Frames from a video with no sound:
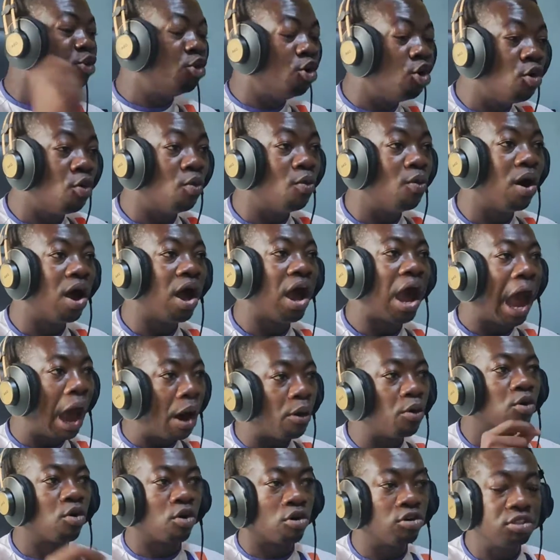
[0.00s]
no, I
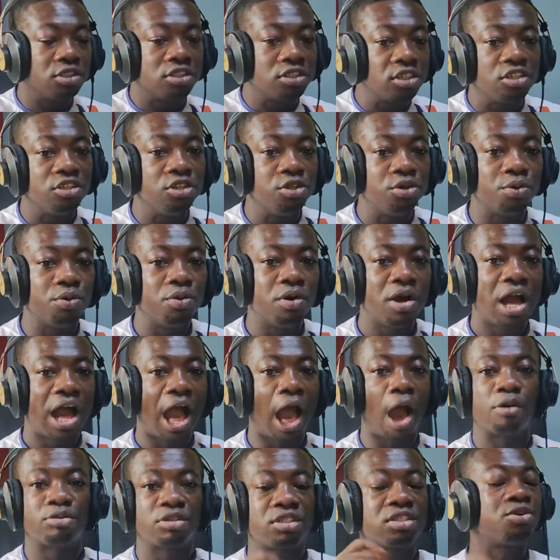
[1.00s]
will continue.
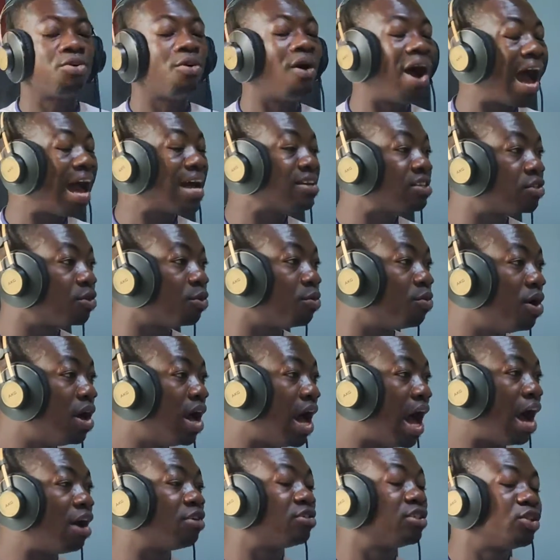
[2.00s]
I'll still hustle.
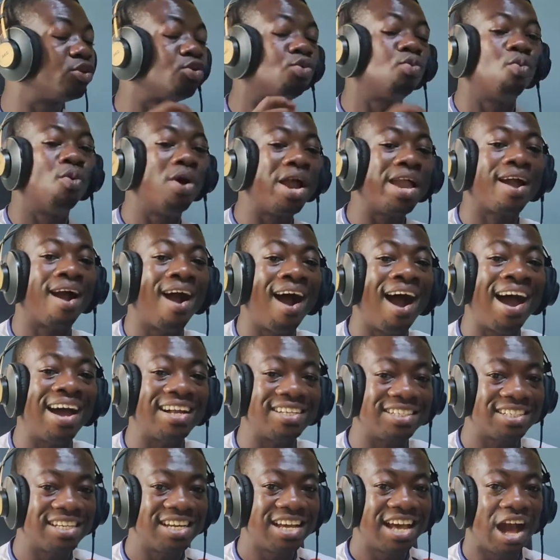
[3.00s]
I'll still work
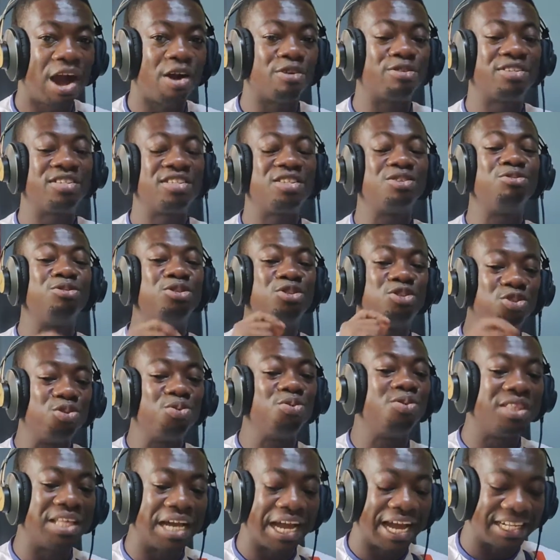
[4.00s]
hard. I'll still do
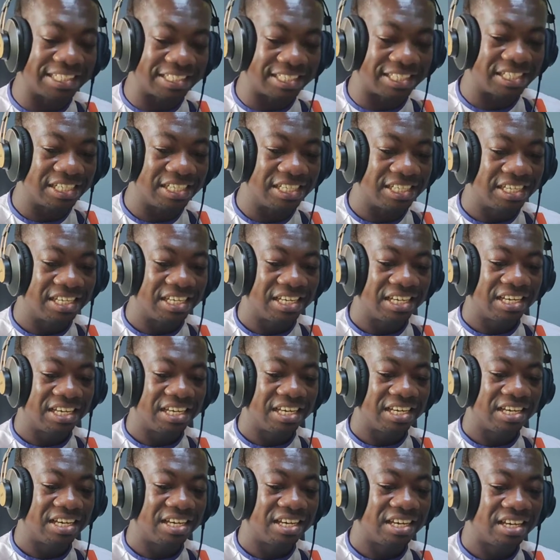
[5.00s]
that.
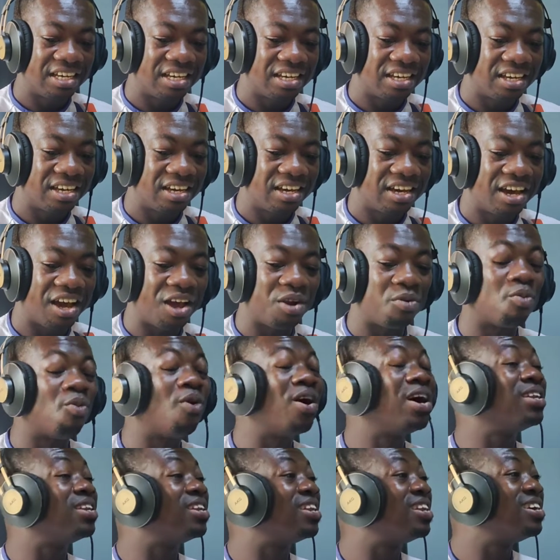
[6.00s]
And
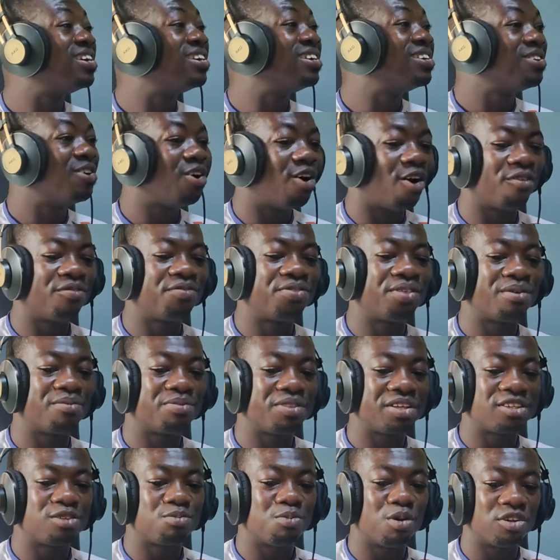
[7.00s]
one of
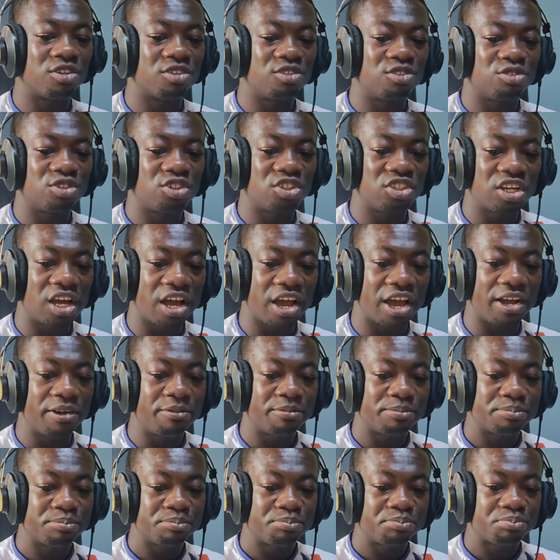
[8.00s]
them this morning to
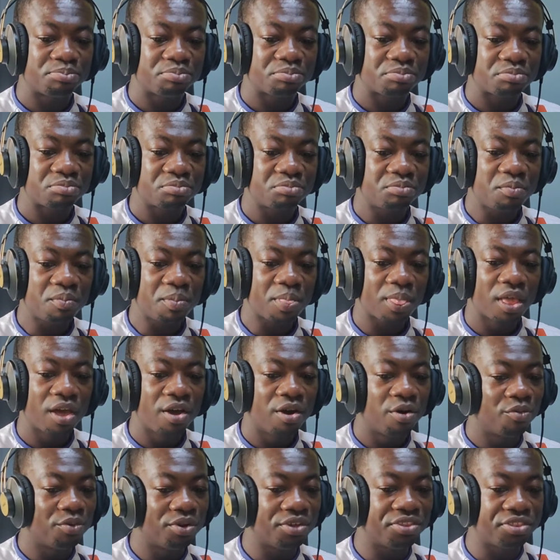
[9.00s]
share
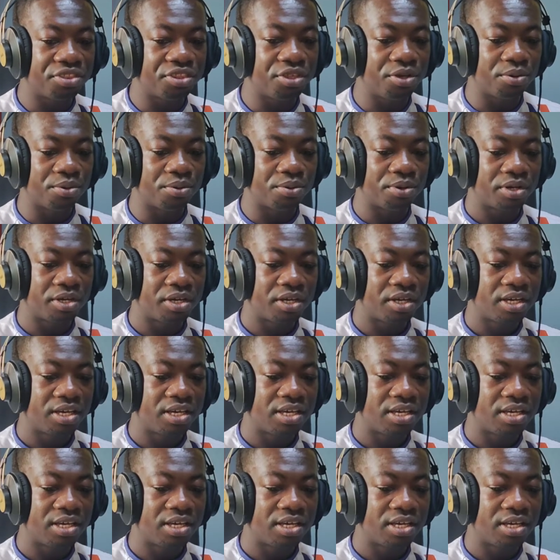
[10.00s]
with you